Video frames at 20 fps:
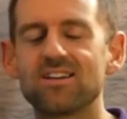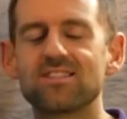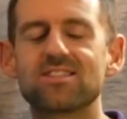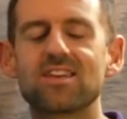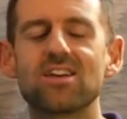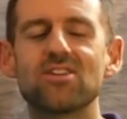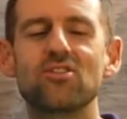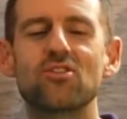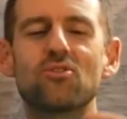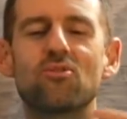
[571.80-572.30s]

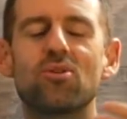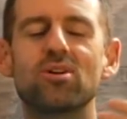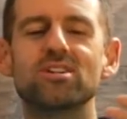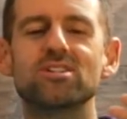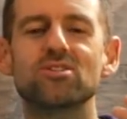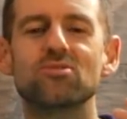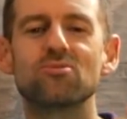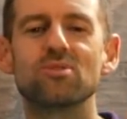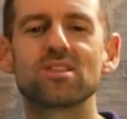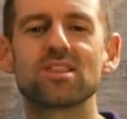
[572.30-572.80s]
then you're going
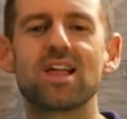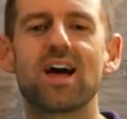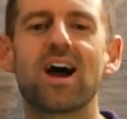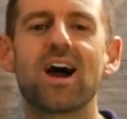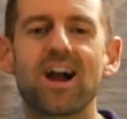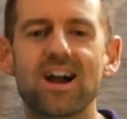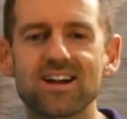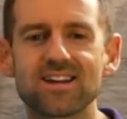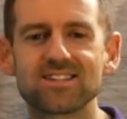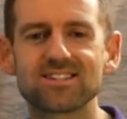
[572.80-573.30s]
to
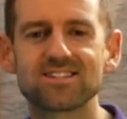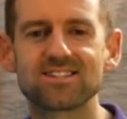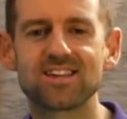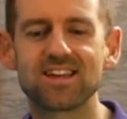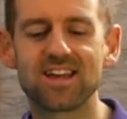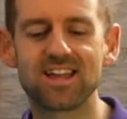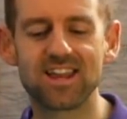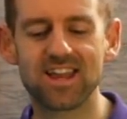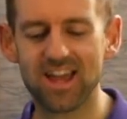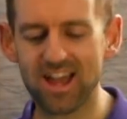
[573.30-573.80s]
relax
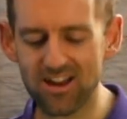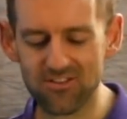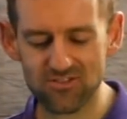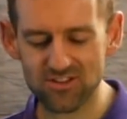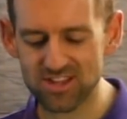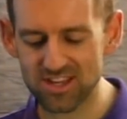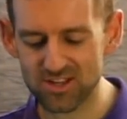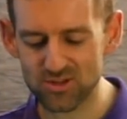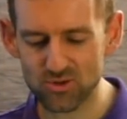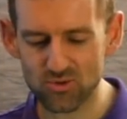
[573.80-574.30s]
and
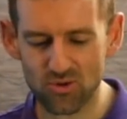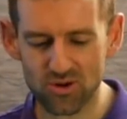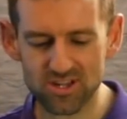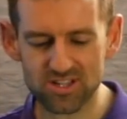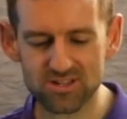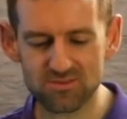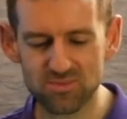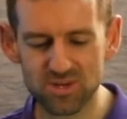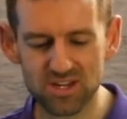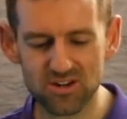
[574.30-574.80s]
everything's
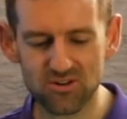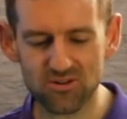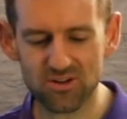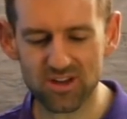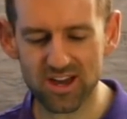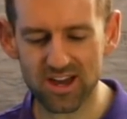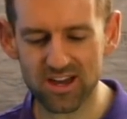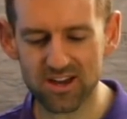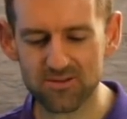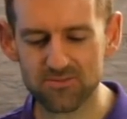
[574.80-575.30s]
going to be
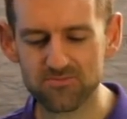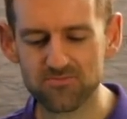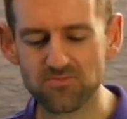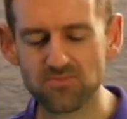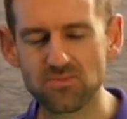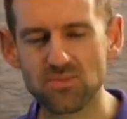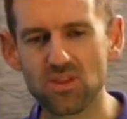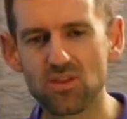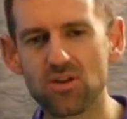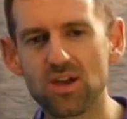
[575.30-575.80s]
okay.
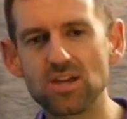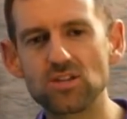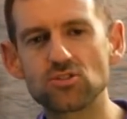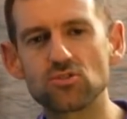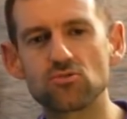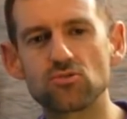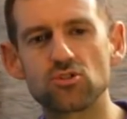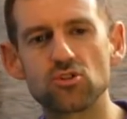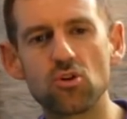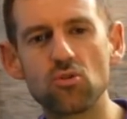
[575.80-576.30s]
Okay,
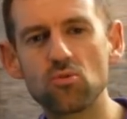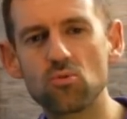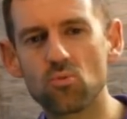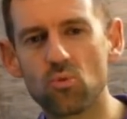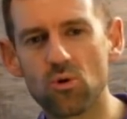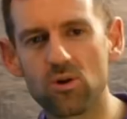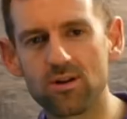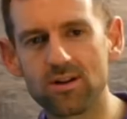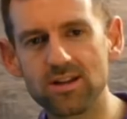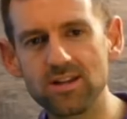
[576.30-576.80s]
so don't
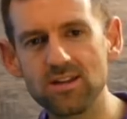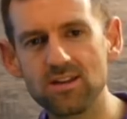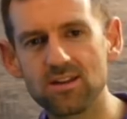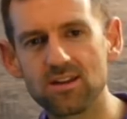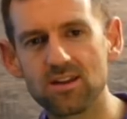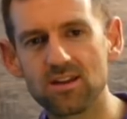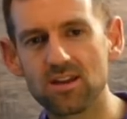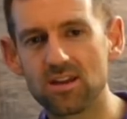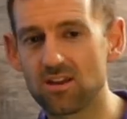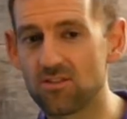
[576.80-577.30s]
worry.
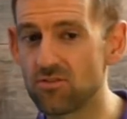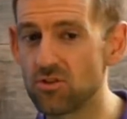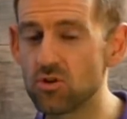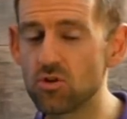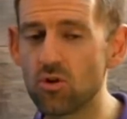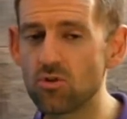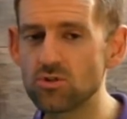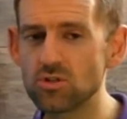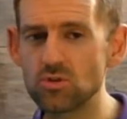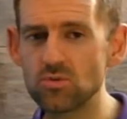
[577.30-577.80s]
If you
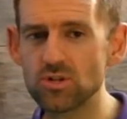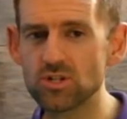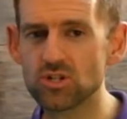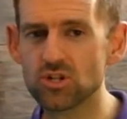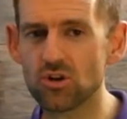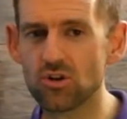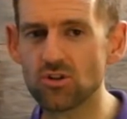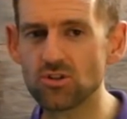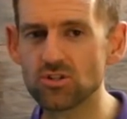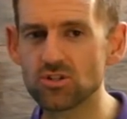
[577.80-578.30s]
go to a
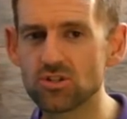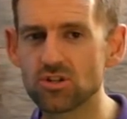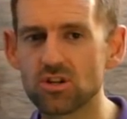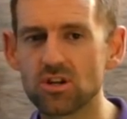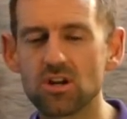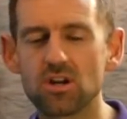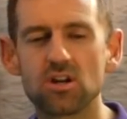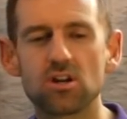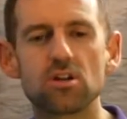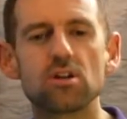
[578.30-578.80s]
church,
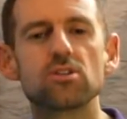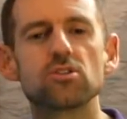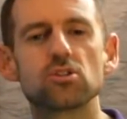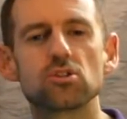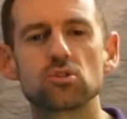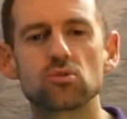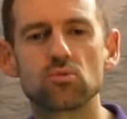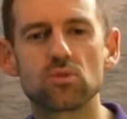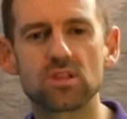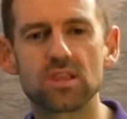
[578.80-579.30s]

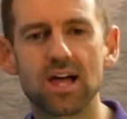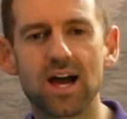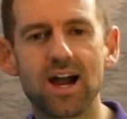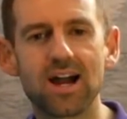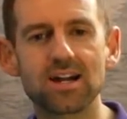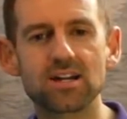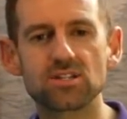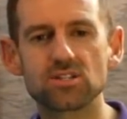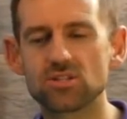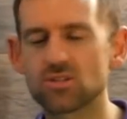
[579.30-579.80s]
just
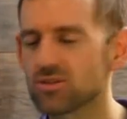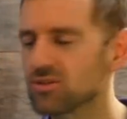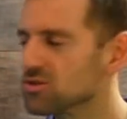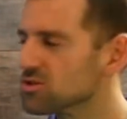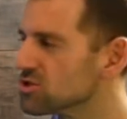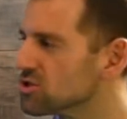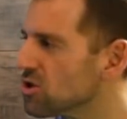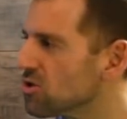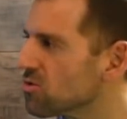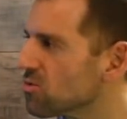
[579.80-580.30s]
relax.
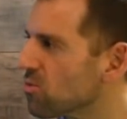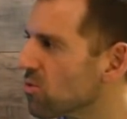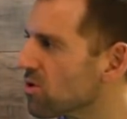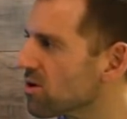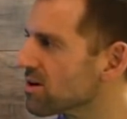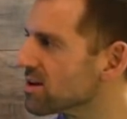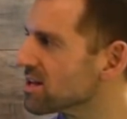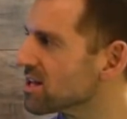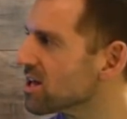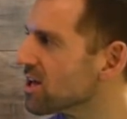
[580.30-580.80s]
Don't
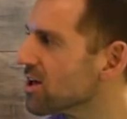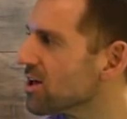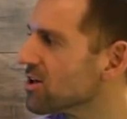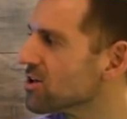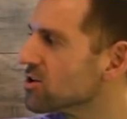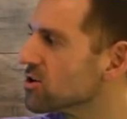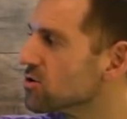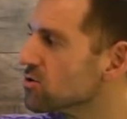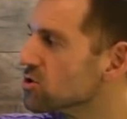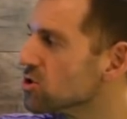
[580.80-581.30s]
worry.
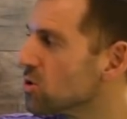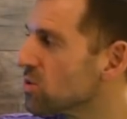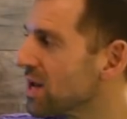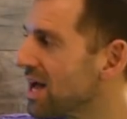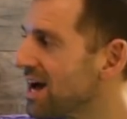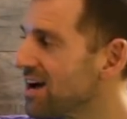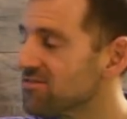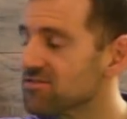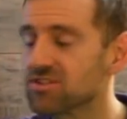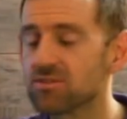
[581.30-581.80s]
You don't
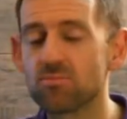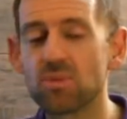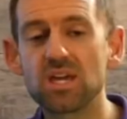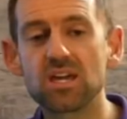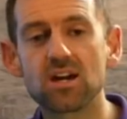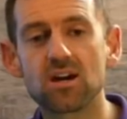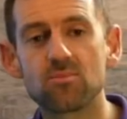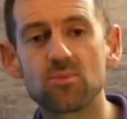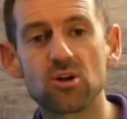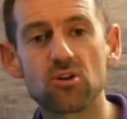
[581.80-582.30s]
have to
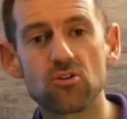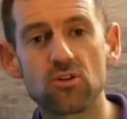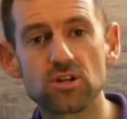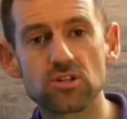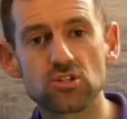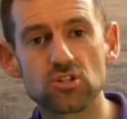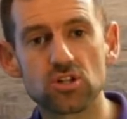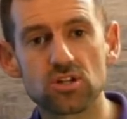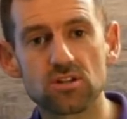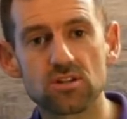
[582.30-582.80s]
become a
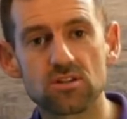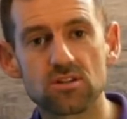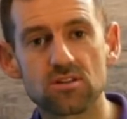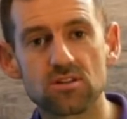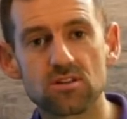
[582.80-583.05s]
Christian.